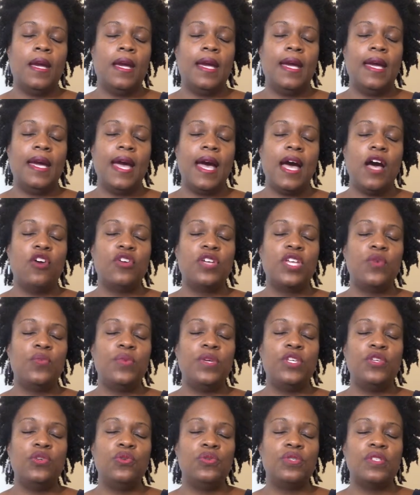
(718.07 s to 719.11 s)
And how can we
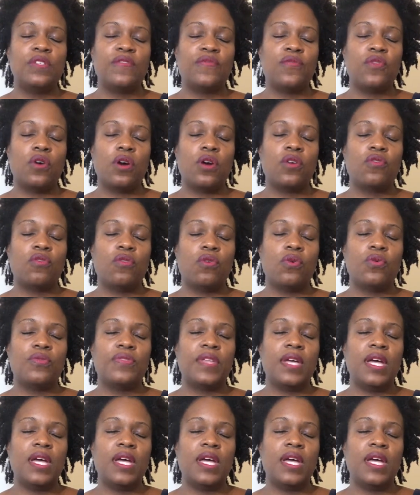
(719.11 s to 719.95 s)
use it for our growth,